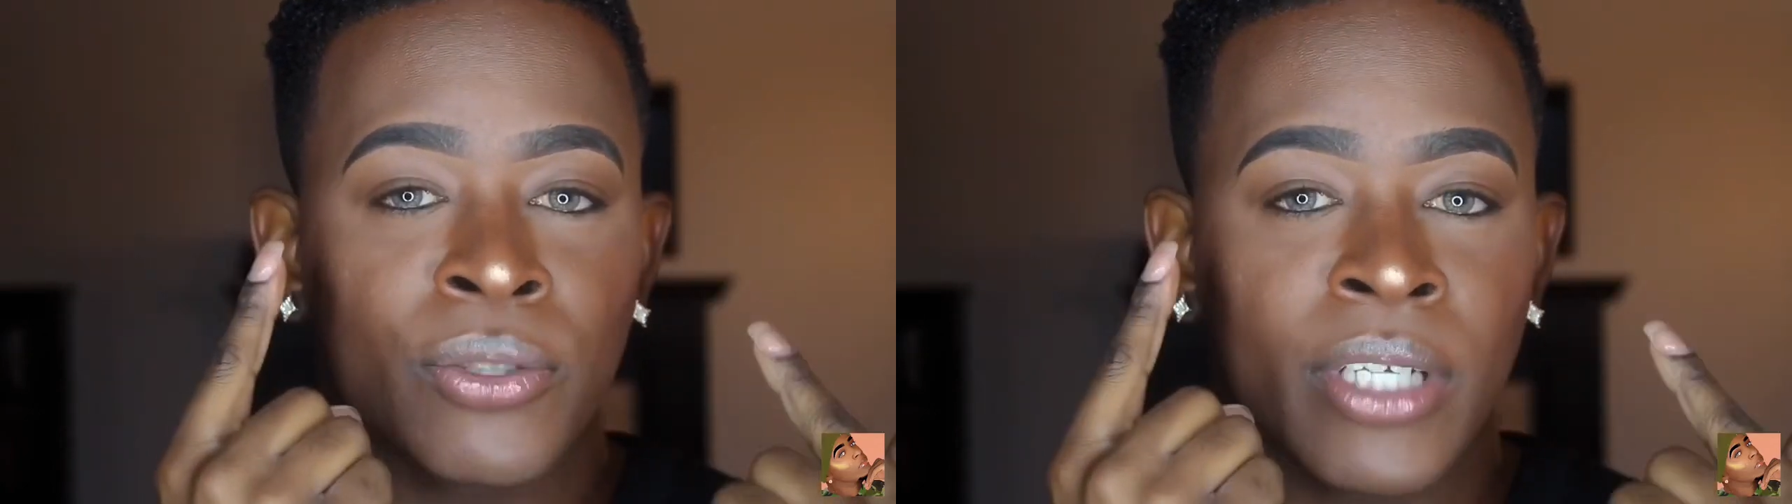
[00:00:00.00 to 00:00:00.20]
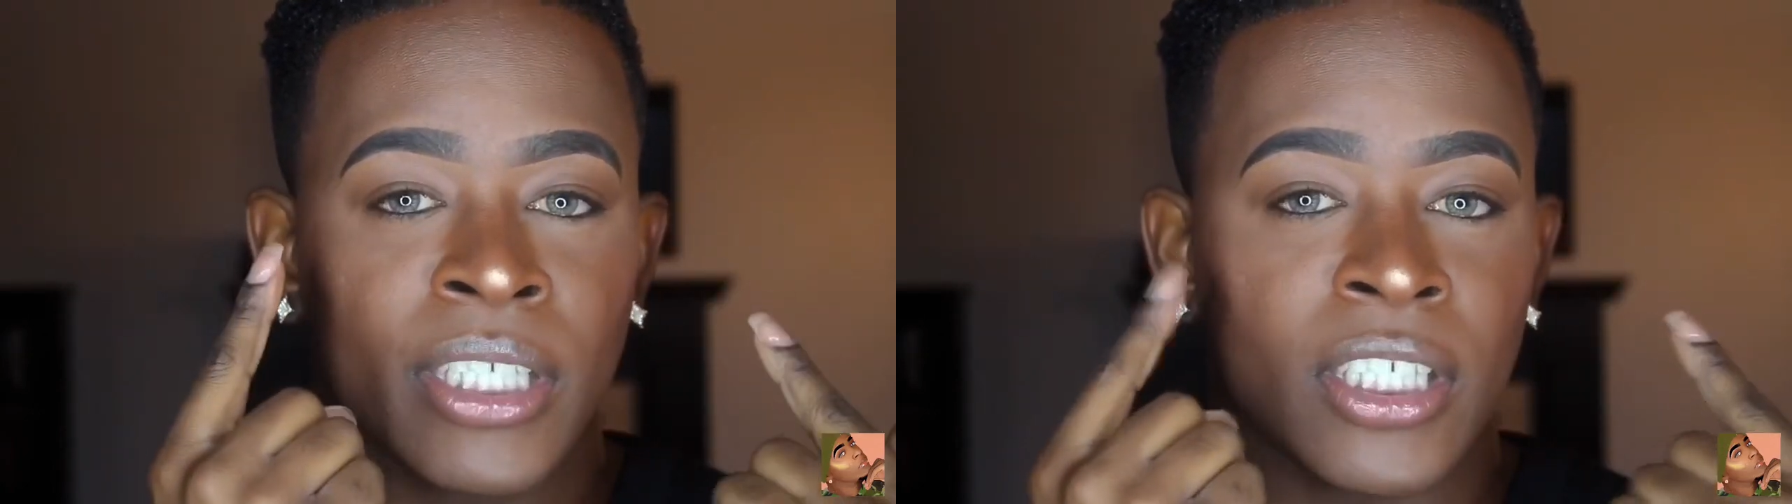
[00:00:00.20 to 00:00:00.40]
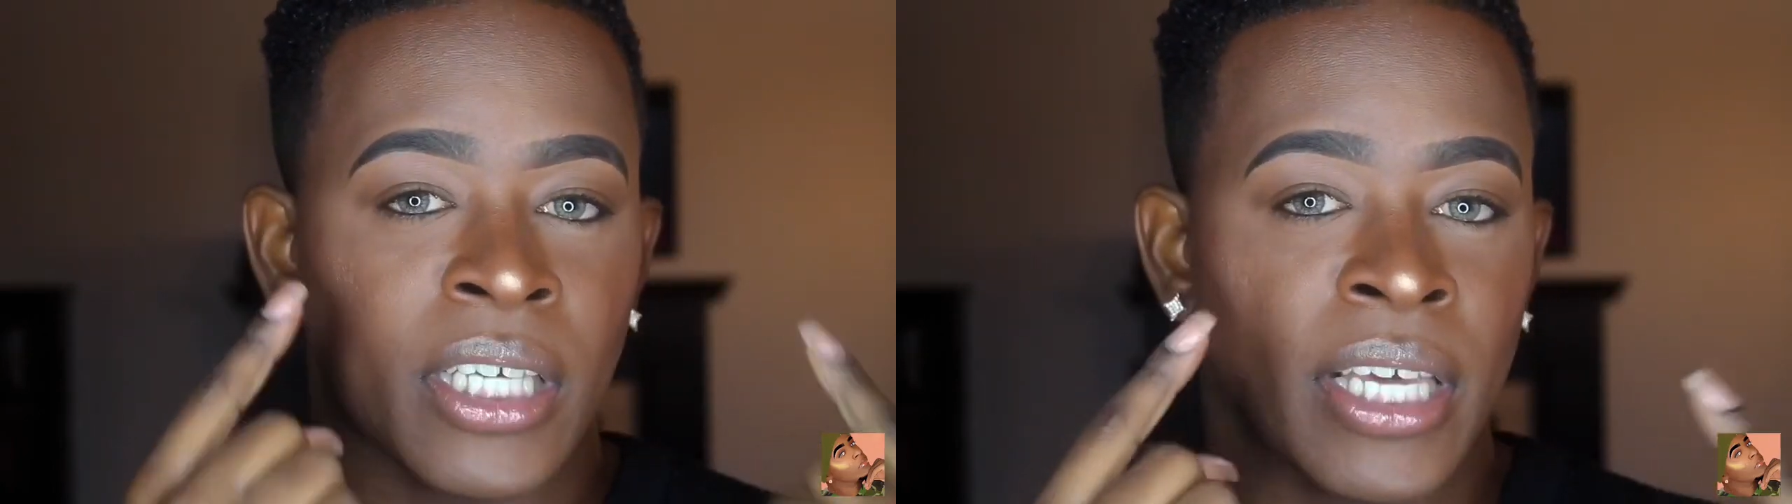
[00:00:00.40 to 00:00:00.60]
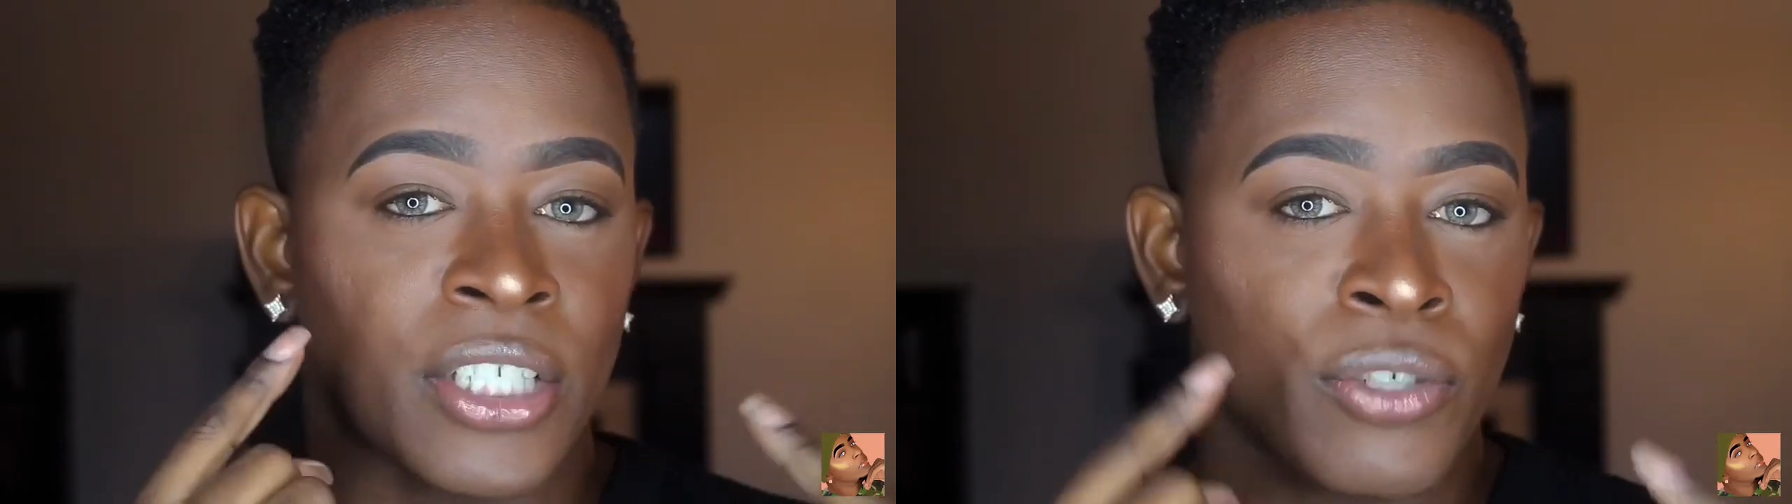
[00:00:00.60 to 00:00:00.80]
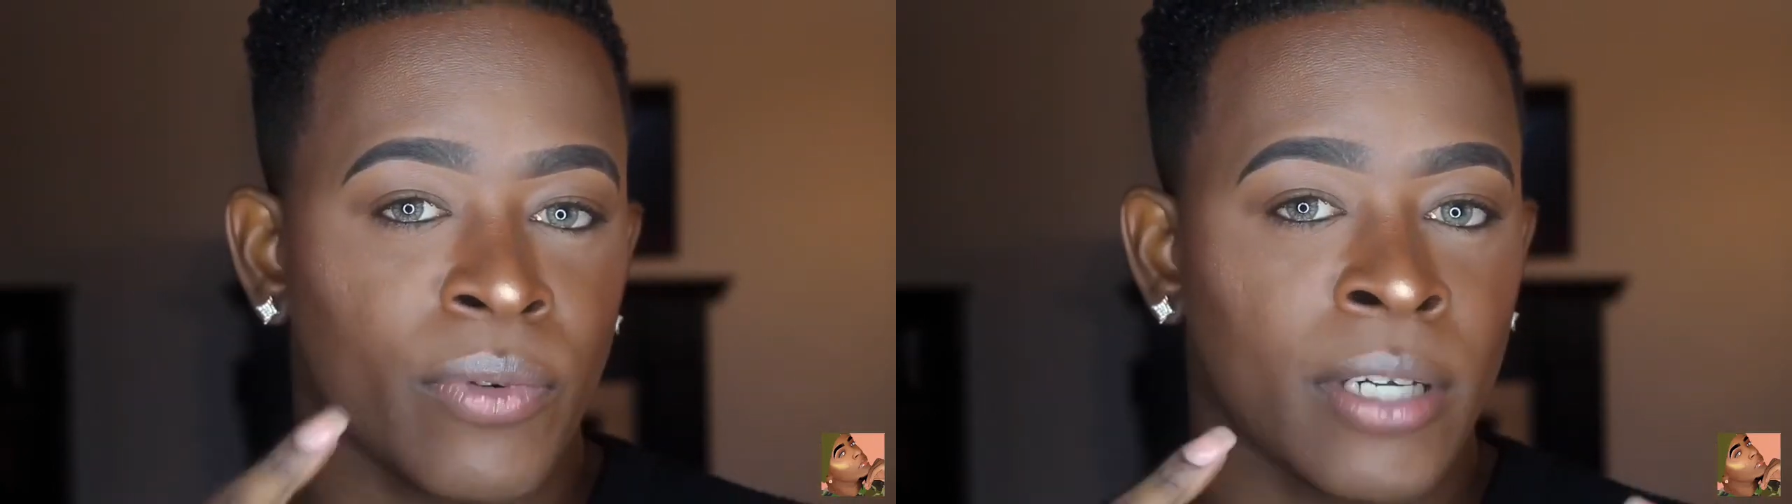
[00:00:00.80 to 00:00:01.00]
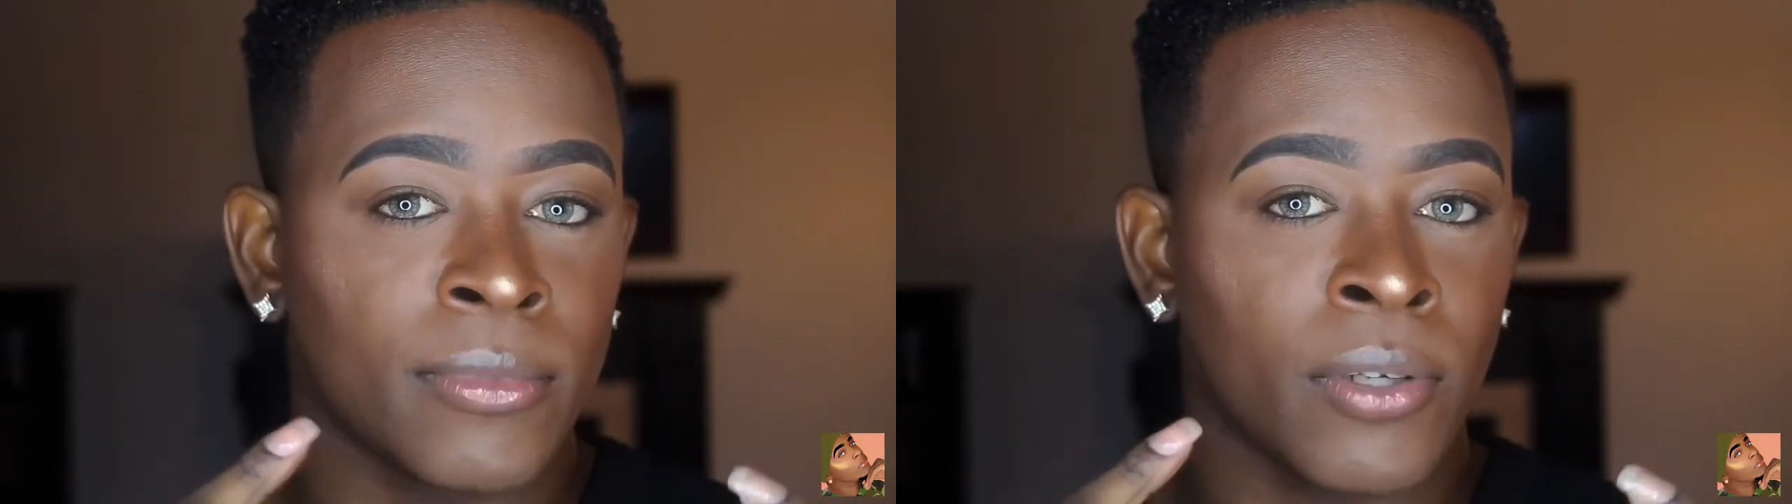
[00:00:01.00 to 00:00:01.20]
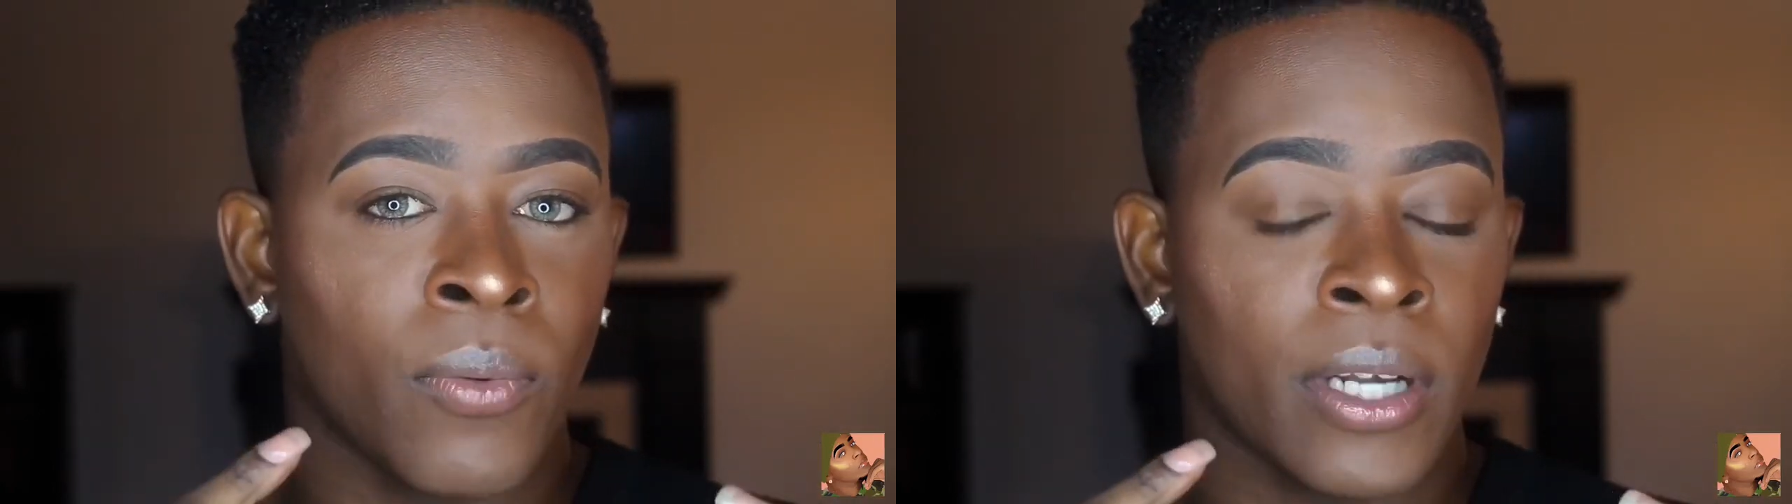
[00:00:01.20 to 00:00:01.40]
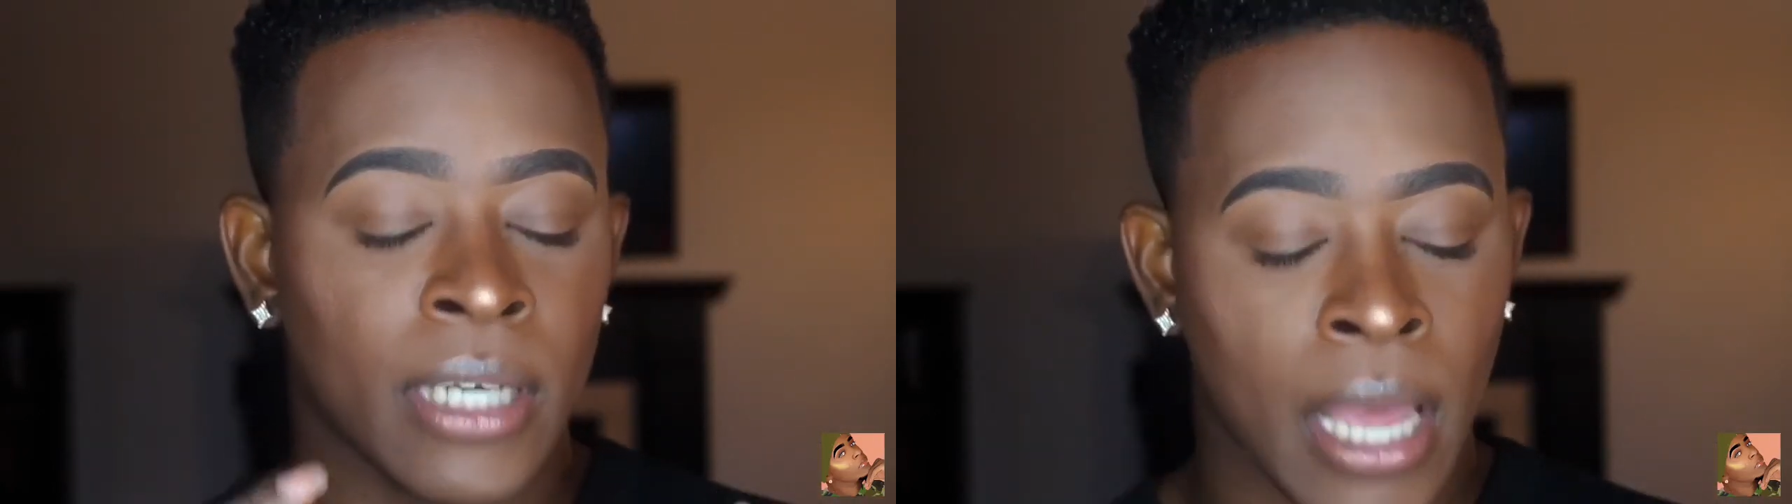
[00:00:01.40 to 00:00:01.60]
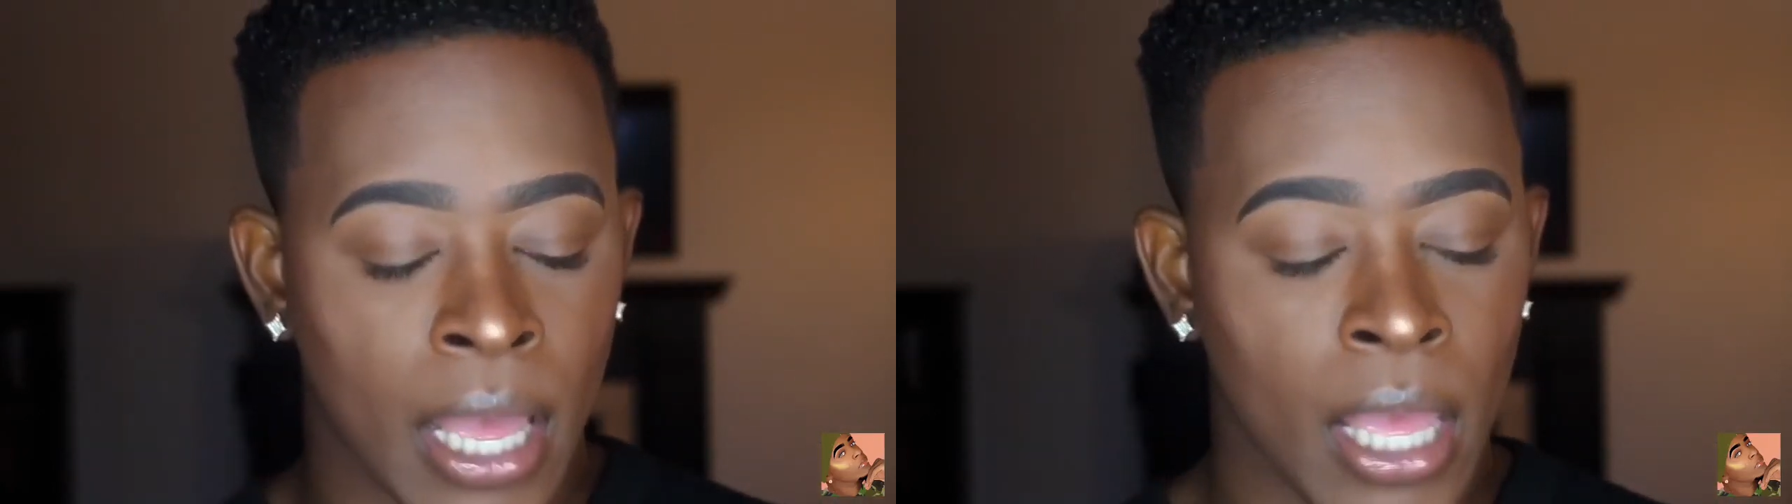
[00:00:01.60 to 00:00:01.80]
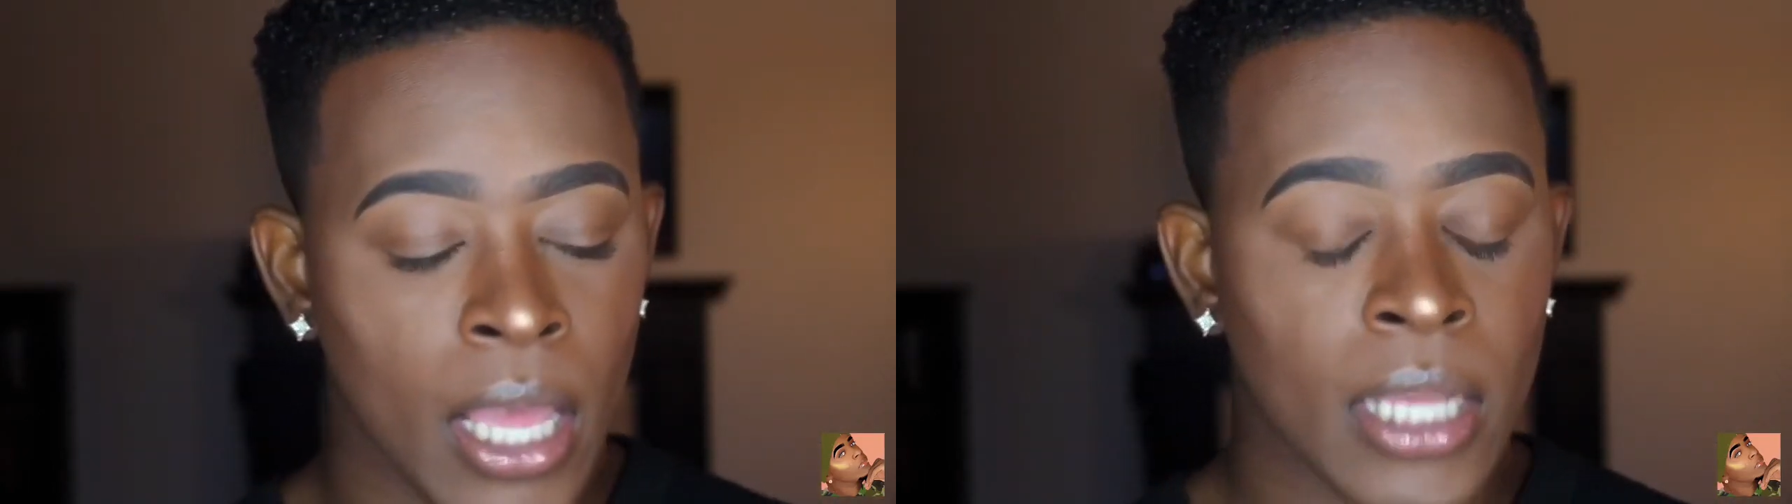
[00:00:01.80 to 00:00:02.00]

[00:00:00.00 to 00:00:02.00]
you need to get trimmed or whatnot,